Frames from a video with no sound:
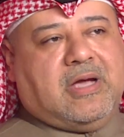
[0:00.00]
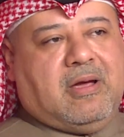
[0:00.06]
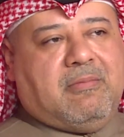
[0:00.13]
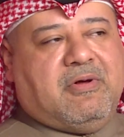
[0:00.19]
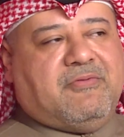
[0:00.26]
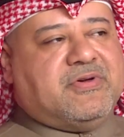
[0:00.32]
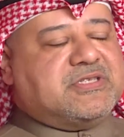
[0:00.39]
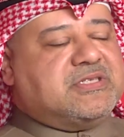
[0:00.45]
I'm
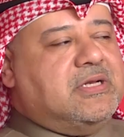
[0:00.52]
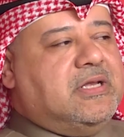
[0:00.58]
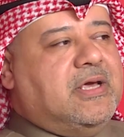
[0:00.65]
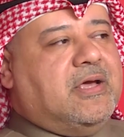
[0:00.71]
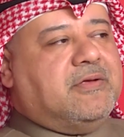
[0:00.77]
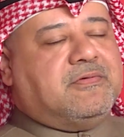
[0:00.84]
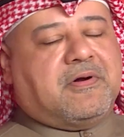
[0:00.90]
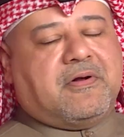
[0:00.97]
a
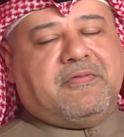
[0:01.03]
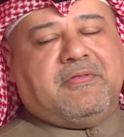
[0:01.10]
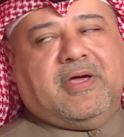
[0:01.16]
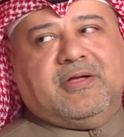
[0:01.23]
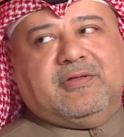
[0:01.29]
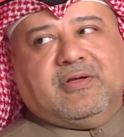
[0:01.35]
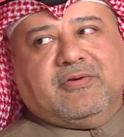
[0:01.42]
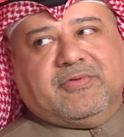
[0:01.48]
facilitator at the
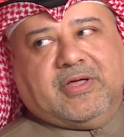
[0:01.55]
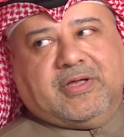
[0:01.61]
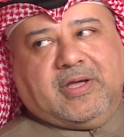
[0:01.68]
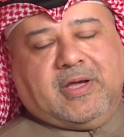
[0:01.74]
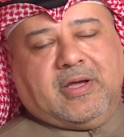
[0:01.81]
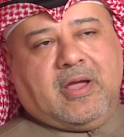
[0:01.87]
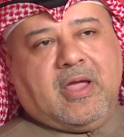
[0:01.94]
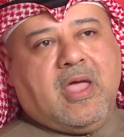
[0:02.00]
end of the
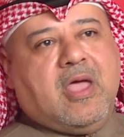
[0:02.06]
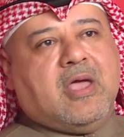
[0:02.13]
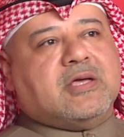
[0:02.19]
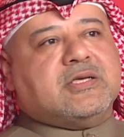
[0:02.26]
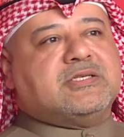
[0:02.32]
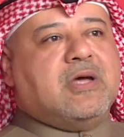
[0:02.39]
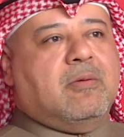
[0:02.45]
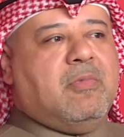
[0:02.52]
day.
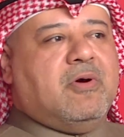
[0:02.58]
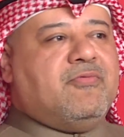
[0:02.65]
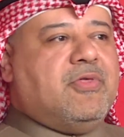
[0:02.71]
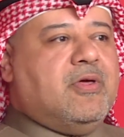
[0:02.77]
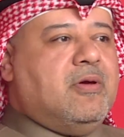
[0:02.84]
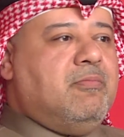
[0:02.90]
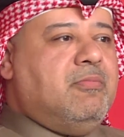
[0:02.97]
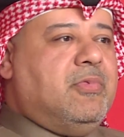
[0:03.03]
Some of
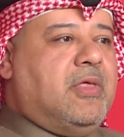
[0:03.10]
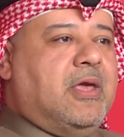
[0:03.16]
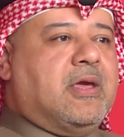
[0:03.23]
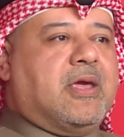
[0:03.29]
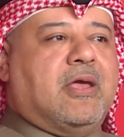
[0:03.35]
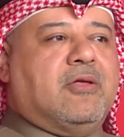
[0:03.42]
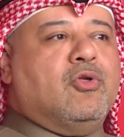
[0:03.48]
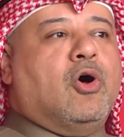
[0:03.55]
them, they
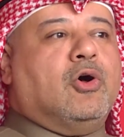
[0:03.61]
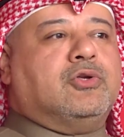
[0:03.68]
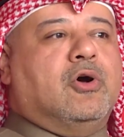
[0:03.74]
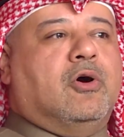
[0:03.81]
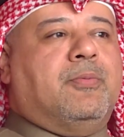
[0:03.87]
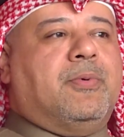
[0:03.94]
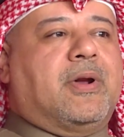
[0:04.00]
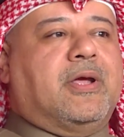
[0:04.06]
cannot
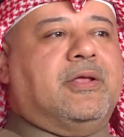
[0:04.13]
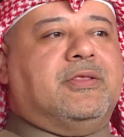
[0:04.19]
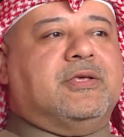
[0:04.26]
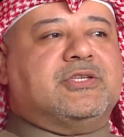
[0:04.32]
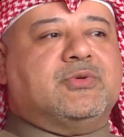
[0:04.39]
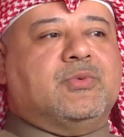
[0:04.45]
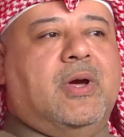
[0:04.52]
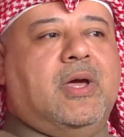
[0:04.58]
operate
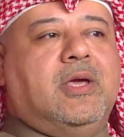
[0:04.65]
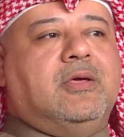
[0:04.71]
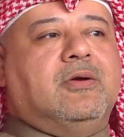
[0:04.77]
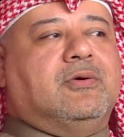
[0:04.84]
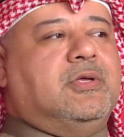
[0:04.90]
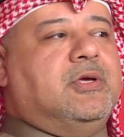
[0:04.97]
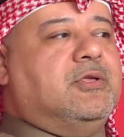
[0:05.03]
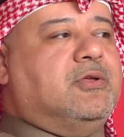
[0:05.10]
this way.
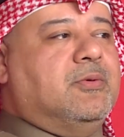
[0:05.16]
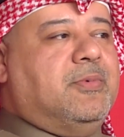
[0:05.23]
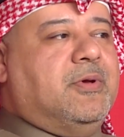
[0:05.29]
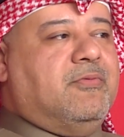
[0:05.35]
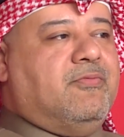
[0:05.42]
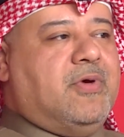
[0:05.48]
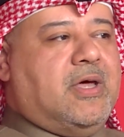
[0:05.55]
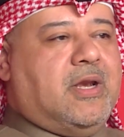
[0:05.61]
You need to be
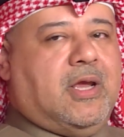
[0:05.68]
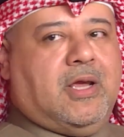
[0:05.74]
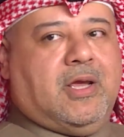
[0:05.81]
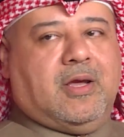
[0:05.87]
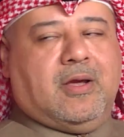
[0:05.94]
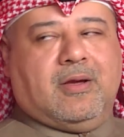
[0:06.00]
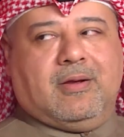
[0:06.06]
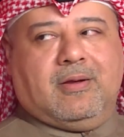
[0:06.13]

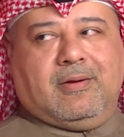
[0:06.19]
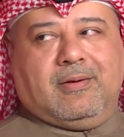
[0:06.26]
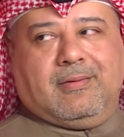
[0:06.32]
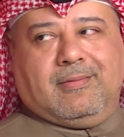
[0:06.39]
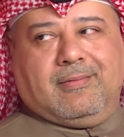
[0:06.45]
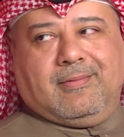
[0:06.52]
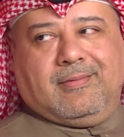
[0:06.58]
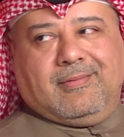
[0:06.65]
very
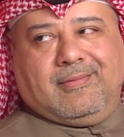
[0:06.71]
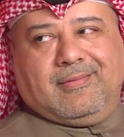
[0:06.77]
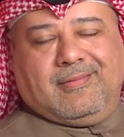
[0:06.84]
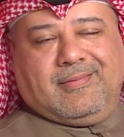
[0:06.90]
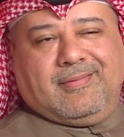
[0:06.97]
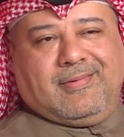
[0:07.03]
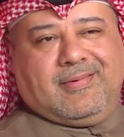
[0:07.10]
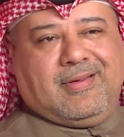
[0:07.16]

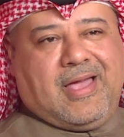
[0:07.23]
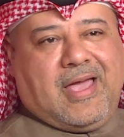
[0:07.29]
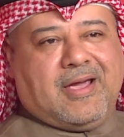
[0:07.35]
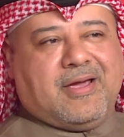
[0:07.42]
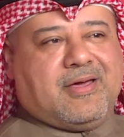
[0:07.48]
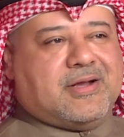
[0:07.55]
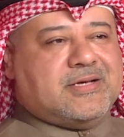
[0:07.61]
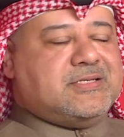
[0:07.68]

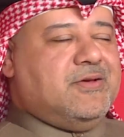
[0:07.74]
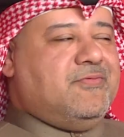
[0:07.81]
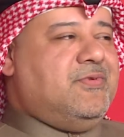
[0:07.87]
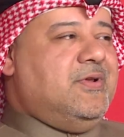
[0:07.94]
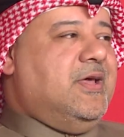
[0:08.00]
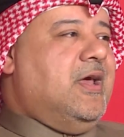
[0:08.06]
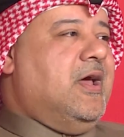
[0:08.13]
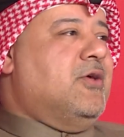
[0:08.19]

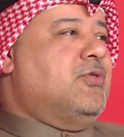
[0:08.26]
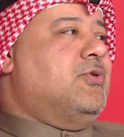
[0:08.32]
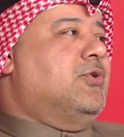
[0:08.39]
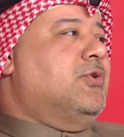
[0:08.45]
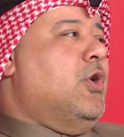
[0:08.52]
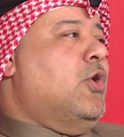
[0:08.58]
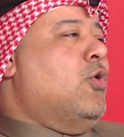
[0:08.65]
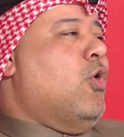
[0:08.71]
aggressively
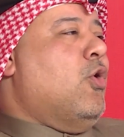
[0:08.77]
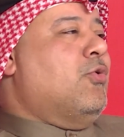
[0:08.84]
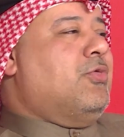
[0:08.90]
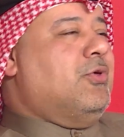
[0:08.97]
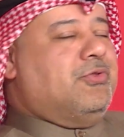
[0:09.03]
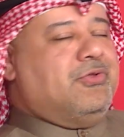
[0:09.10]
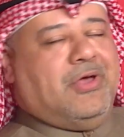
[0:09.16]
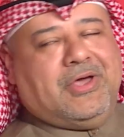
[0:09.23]

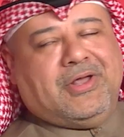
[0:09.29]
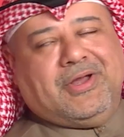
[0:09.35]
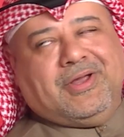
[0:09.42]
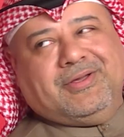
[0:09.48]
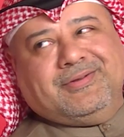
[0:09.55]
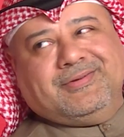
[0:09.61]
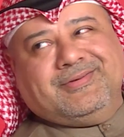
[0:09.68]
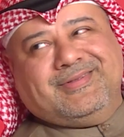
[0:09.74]

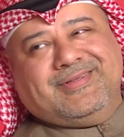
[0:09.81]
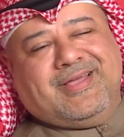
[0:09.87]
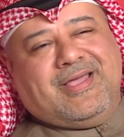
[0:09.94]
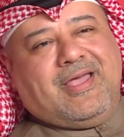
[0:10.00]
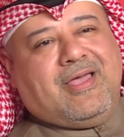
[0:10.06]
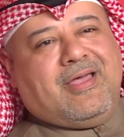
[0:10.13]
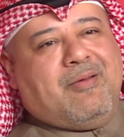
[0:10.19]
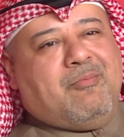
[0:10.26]
authoritarian,
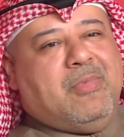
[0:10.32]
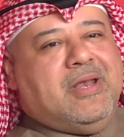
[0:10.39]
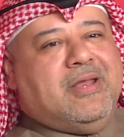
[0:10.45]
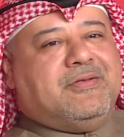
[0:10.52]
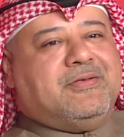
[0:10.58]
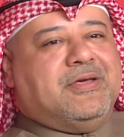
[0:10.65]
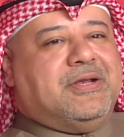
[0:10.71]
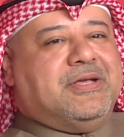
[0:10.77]

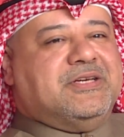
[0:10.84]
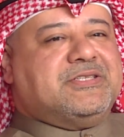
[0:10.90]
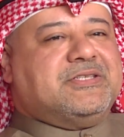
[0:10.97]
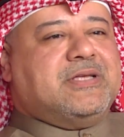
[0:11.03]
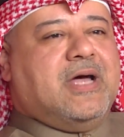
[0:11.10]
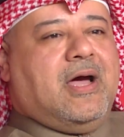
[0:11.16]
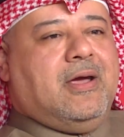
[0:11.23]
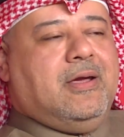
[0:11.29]
military
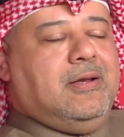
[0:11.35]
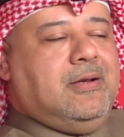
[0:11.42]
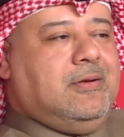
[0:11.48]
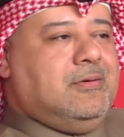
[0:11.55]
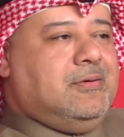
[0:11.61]
style.